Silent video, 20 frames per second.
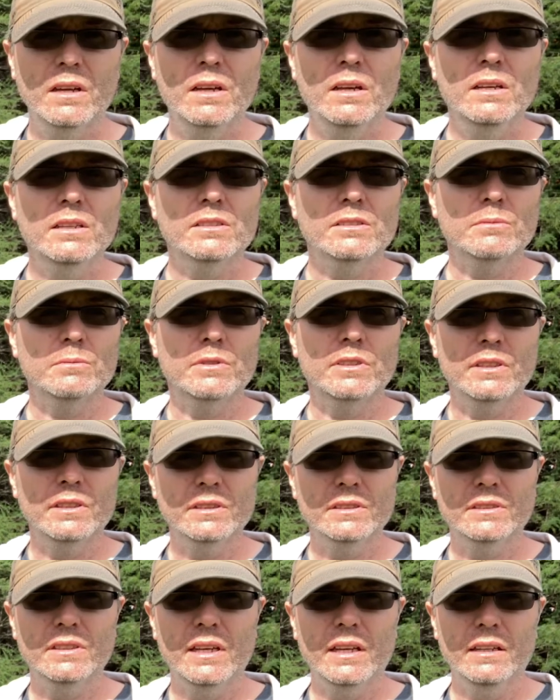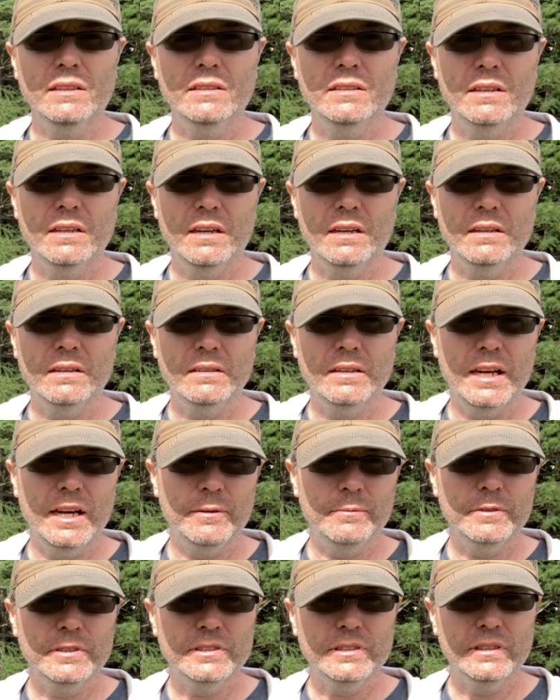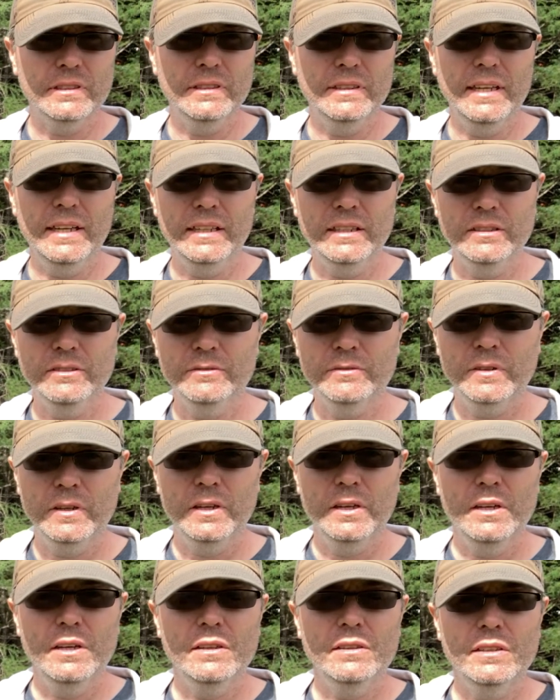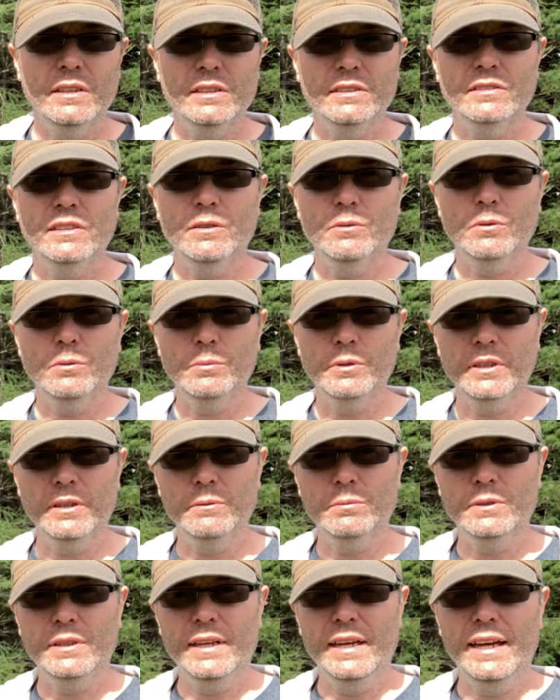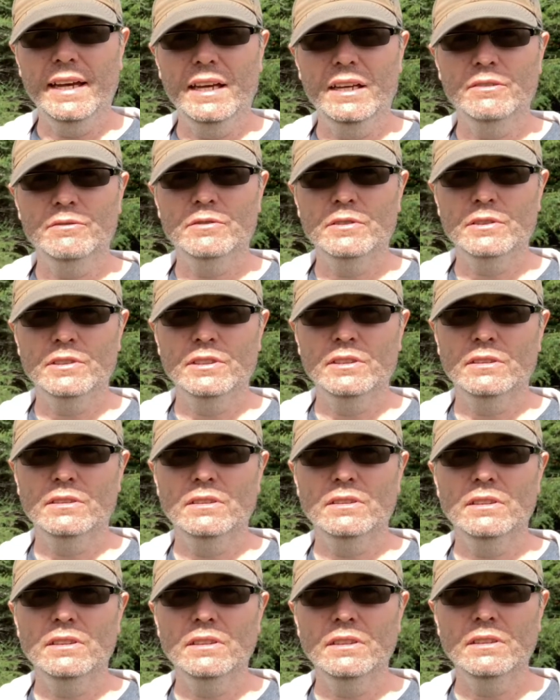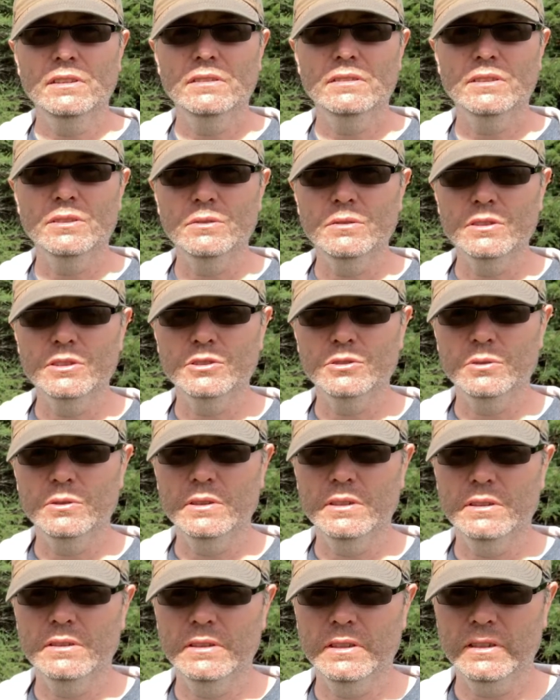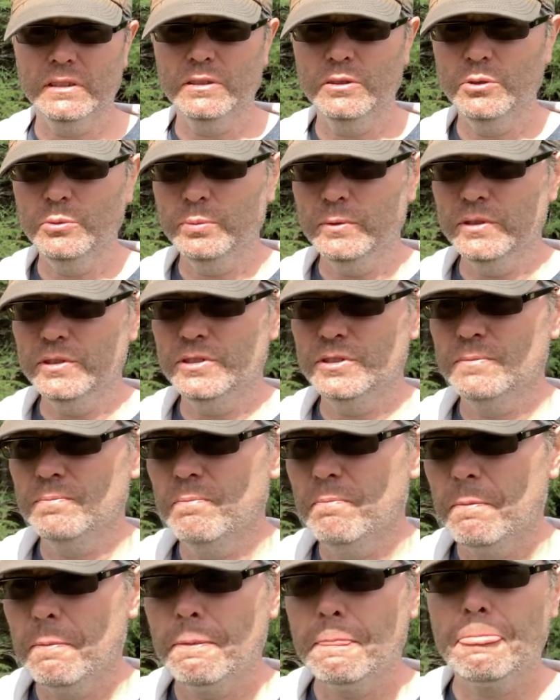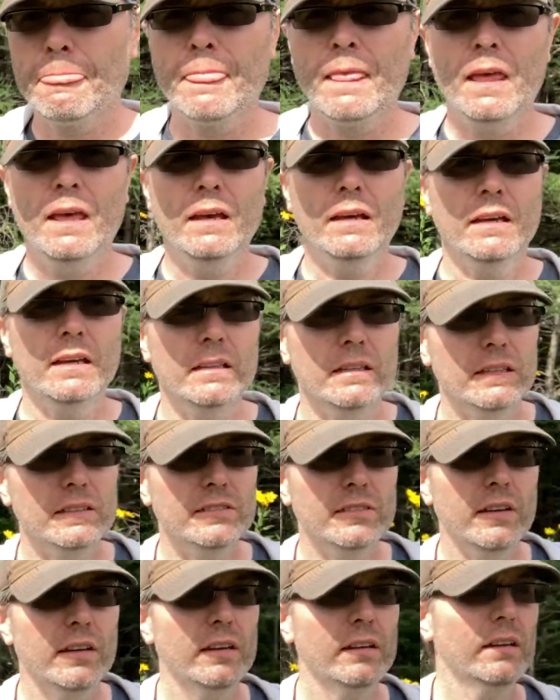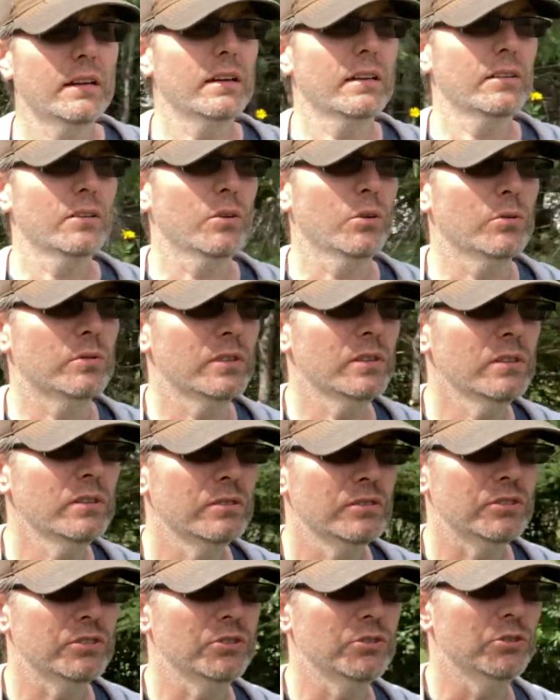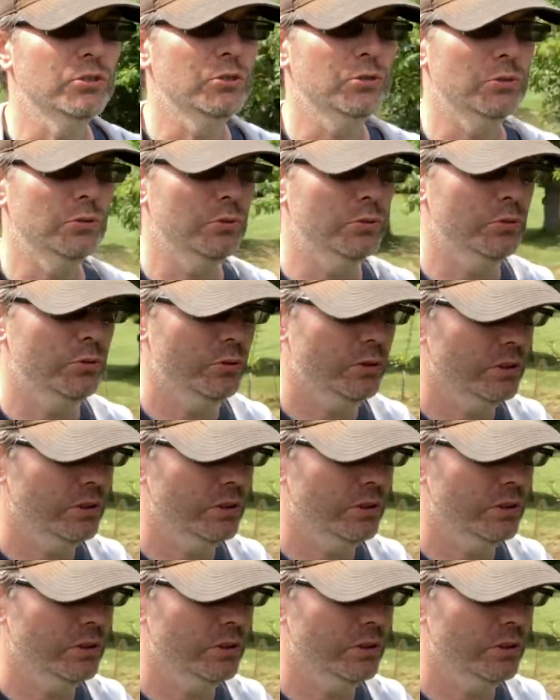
some things that are obviously native, things that will be able to add fertility to the soil like lupins. Okay, let's head on over to